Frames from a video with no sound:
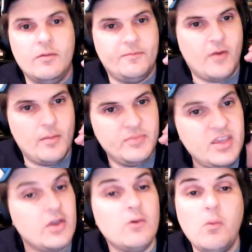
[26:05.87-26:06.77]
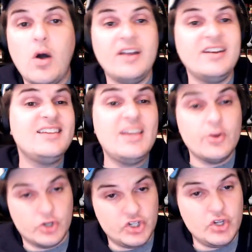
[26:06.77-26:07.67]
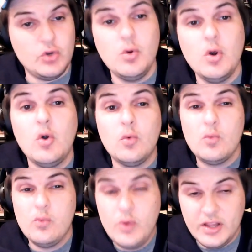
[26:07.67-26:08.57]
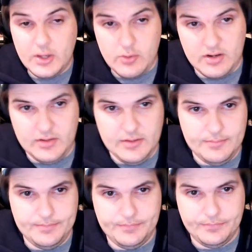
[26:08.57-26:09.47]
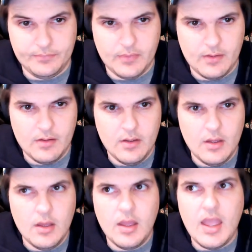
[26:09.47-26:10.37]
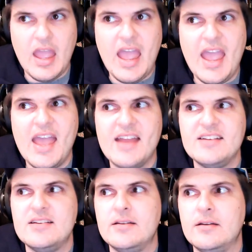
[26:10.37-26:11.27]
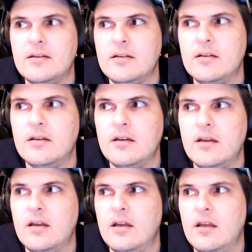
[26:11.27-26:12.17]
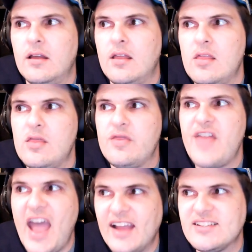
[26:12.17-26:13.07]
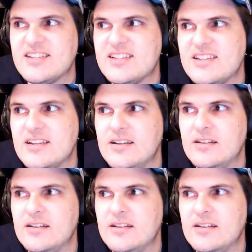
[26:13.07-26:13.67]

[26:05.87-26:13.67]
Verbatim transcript: from gear one to gear two really quickly. And that's